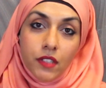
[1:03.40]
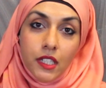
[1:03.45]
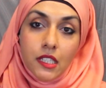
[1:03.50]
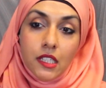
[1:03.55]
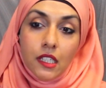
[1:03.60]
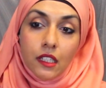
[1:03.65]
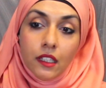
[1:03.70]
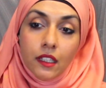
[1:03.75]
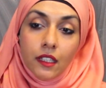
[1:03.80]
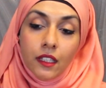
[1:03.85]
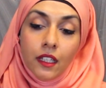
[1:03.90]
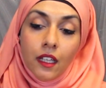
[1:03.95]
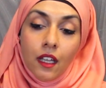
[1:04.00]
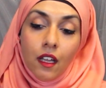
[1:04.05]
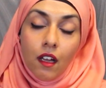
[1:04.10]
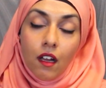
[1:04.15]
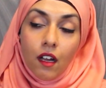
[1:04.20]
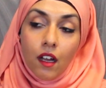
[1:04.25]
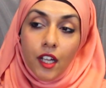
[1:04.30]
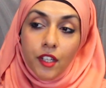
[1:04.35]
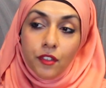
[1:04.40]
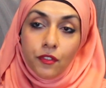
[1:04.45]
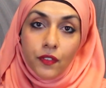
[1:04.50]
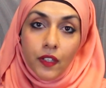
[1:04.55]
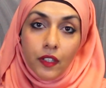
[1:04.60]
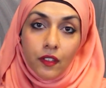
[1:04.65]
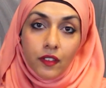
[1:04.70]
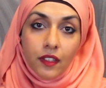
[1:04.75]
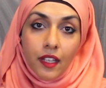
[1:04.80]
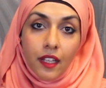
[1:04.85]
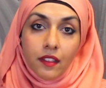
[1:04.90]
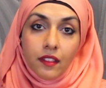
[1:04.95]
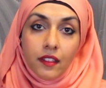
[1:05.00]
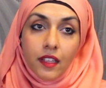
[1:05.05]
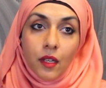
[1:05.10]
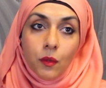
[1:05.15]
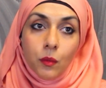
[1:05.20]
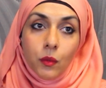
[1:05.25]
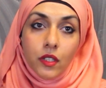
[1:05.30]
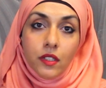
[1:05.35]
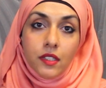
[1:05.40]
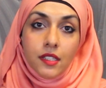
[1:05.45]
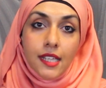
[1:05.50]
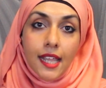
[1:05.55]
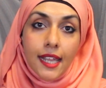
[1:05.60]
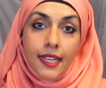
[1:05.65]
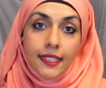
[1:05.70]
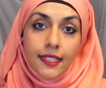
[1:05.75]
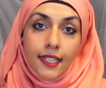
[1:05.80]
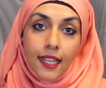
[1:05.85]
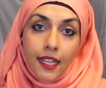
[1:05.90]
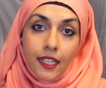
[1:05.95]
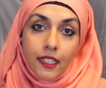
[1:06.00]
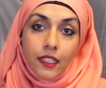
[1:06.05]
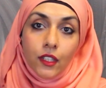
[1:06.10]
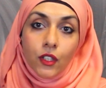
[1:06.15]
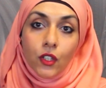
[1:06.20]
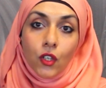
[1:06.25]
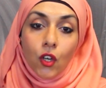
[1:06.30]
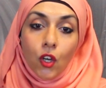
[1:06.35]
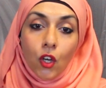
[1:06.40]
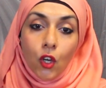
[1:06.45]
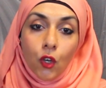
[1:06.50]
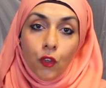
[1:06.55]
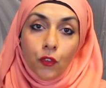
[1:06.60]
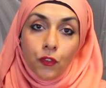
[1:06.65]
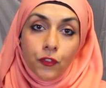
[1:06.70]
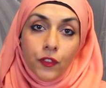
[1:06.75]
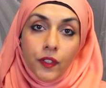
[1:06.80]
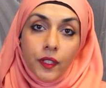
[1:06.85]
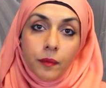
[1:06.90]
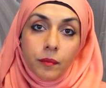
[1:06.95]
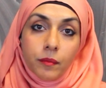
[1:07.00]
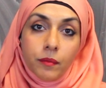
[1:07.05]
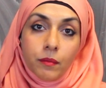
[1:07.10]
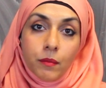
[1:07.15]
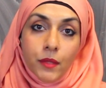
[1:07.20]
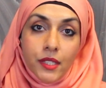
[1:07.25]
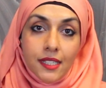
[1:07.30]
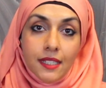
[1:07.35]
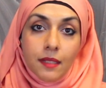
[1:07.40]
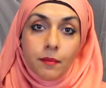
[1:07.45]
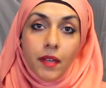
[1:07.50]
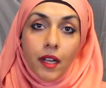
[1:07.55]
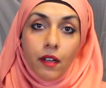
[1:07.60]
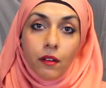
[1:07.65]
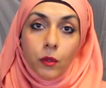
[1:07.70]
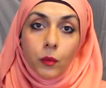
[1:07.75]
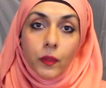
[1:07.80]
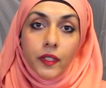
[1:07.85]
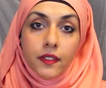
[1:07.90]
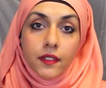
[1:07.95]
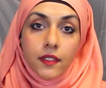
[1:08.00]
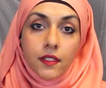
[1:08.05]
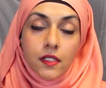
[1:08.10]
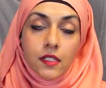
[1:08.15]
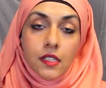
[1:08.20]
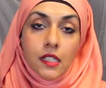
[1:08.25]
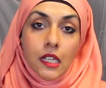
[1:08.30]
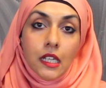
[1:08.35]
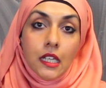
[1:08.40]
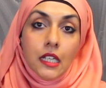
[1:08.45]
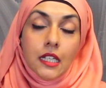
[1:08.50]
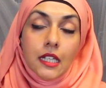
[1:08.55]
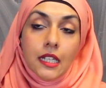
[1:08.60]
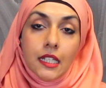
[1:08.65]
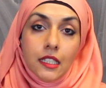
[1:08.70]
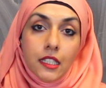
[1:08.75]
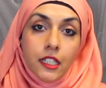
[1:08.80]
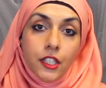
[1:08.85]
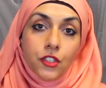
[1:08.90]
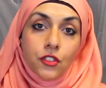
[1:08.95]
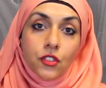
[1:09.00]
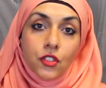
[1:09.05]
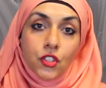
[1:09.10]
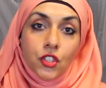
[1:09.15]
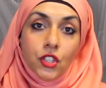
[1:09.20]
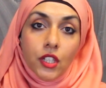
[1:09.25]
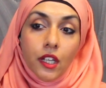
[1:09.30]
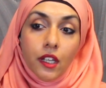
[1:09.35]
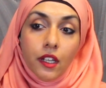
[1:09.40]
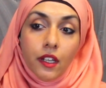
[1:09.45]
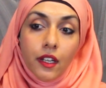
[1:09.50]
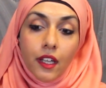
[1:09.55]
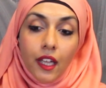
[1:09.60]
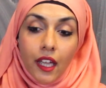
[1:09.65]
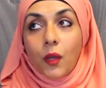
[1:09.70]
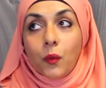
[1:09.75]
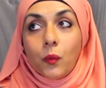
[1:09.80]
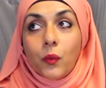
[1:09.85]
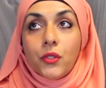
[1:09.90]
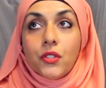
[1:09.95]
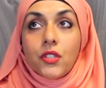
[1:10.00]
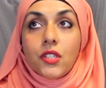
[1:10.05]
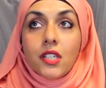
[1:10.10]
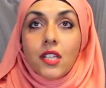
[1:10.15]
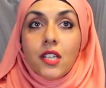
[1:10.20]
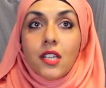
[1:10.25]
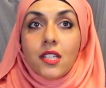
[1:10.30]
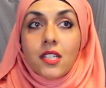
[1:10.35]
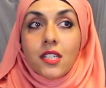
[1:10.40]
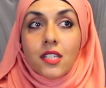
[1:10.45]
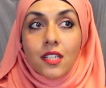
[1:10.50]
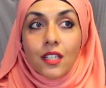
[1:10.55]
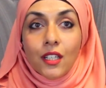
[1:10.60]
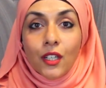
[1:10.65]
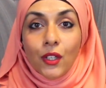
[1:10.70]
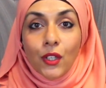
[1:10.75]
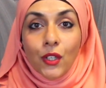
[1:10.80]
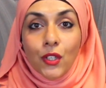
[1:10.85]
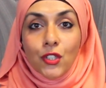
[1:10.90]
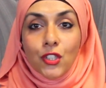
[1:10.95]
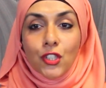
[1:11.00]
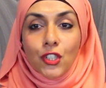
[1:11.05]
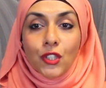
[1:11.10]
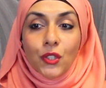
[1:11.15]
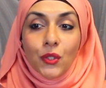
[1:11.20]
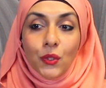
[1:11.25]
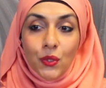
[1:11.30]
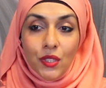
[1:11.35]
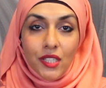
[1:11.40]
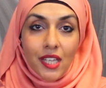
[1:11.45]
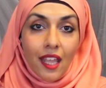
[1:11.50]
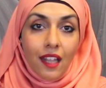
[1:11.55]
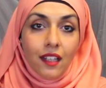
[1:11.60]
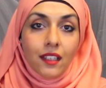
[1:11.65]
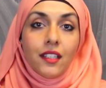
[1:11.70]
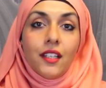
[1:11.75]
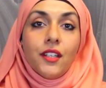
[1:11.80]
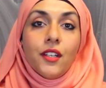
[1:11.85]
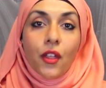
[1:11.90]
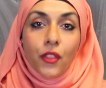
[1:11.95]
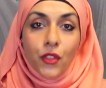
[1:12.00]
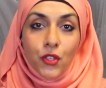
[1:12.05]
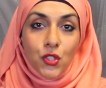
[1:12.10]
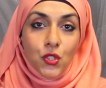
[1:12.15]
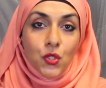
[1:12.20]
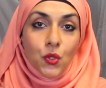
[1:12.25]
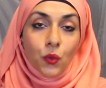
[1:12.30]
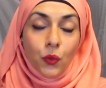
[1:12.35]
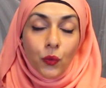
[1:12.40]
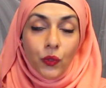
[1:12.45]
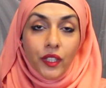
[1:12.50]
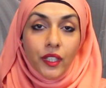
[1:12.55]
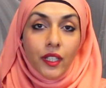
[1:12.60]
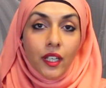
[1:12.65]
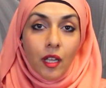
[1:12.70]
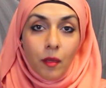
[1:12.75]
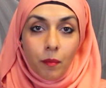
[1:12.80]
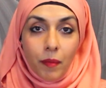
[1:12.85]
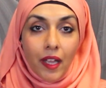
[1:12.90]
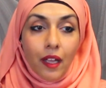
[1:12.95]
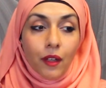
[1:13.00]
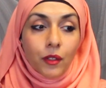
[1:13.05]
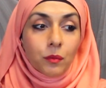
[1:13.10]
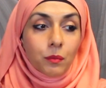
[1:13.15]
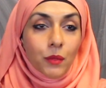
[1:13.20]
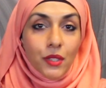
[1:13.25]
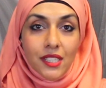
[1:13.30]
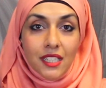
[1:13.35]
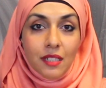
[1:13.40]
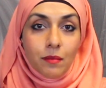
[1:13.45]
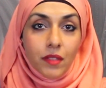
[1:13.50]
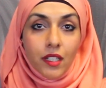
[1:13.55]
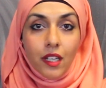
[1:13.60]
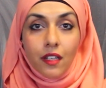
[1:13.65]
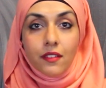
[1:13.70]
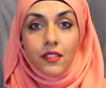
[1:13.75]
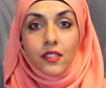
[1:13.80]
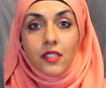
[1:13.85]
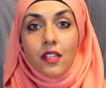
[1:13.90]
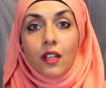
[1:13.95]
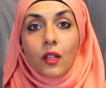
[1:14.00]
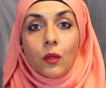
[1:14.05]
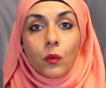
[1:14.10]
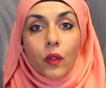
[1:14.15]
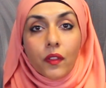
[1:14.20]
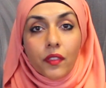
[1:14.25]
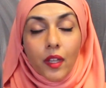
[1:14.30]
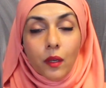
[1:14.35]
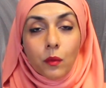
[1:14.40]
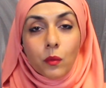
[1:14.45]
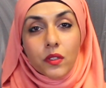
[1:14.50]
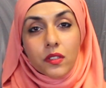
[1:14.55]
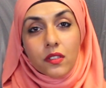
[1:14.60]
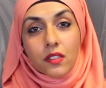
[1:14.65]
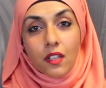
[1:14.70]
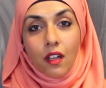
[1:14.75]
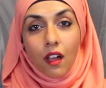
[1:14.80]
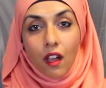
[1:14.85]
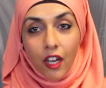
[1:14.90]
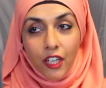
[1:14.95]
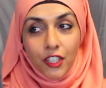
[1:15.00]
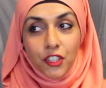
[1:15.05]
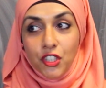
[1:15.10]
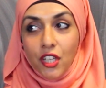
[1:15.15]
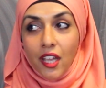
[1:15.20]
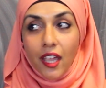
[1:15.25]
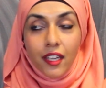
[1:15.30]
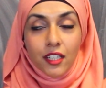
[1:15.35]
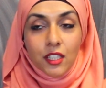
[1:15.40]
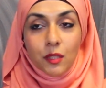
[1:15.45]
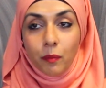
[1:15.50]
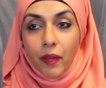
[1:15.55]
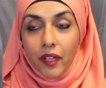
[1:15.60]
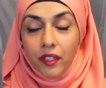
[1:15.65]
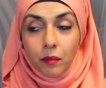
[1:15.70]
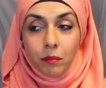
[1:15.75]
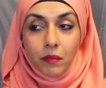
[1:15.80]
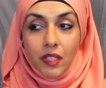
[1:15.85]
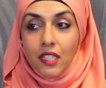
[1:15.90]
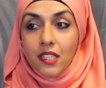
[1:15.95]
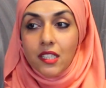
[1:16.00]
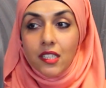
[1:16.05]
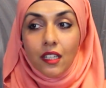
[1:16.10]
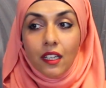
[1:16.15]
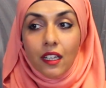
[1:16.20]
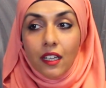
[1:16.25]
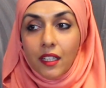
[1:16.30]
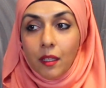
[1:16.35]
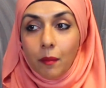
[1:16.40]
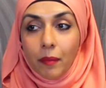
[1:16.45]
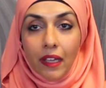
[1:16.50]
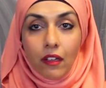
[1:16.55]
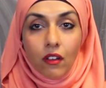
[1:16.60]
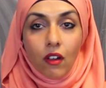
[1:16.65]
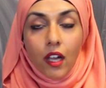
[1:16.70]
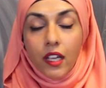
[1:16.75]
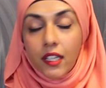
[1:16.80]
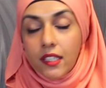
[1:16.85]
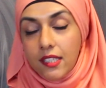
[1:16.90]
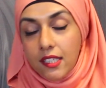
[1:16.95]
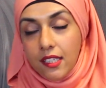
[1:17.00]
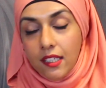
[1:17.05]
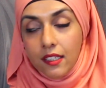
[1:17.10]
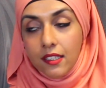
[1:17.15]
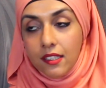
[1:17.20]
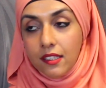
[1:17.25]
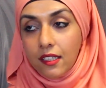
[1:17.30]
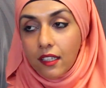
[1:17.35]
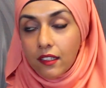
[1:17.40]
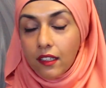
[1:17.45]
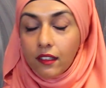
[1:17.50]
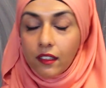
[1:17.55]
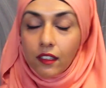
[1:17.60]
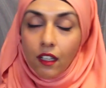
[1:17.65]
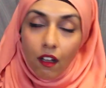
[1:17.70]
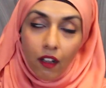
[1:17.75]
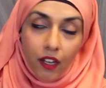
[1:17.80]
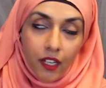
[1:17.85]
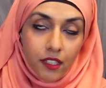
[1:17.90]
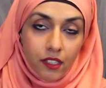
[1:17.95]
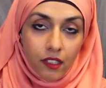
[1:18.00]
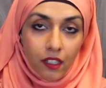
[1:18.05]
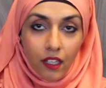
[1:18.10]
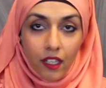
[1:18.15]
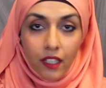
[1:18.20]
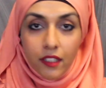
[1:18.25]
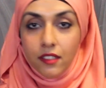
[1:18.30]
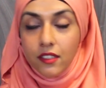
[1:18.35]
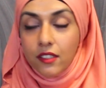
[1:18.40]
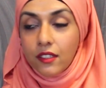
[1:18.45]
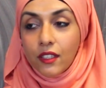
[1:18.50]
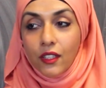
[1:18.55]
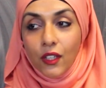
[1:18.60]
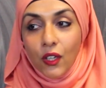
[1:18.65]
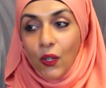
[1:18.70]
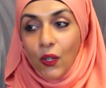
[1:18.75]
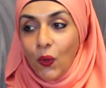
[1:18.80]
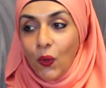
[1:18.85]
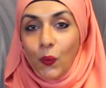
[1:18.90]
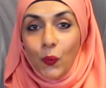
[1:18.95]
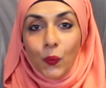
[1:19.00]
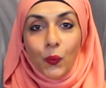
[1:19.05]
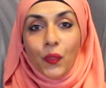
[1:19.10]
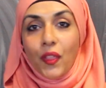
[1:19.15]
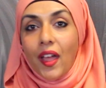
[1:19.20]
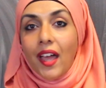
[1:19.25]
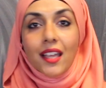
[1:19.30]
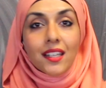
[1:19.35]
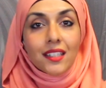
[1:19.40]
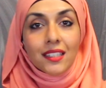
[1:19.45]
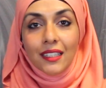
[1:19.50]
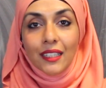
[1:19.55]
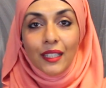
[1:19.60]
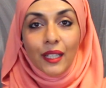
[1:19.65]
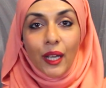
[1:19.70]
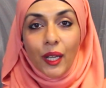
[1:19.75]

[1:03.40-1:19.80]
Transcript: reader, I felt that there was a lack of Muslim heroines in literature. I wanted to tell another story about Muslim lifestyle, one that wasn't hijacked by the media and about ISIS and Al-Qaeda and all that.